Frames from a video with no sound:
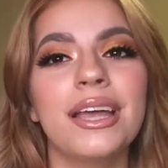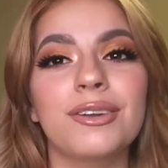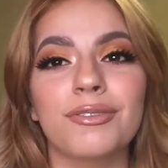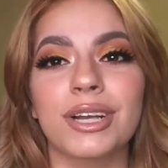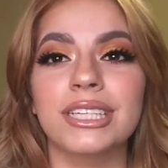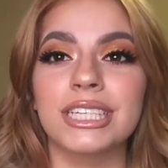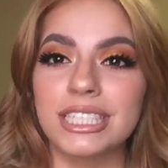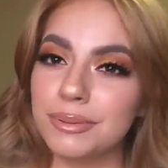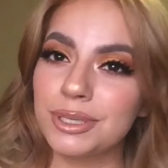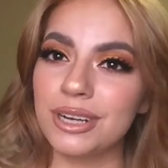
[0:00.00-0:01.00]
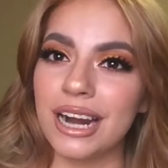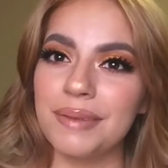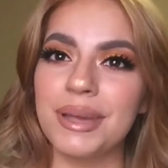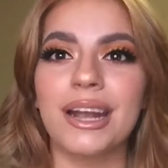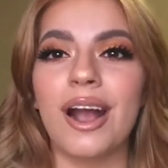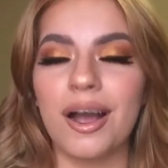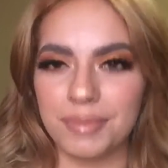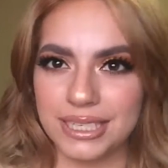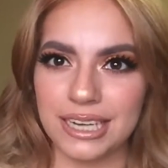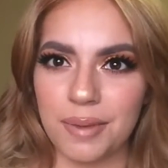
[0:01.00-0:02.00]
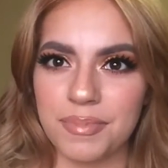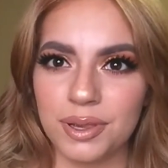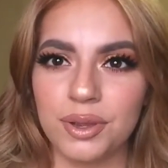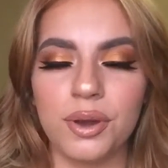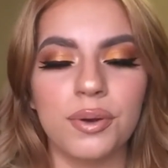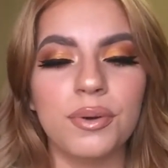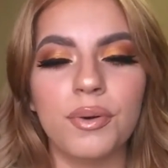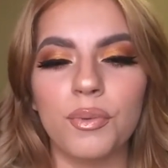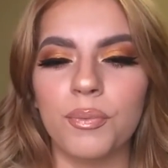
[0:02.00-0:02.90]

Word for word: Don't forget to subscribe and comment down below.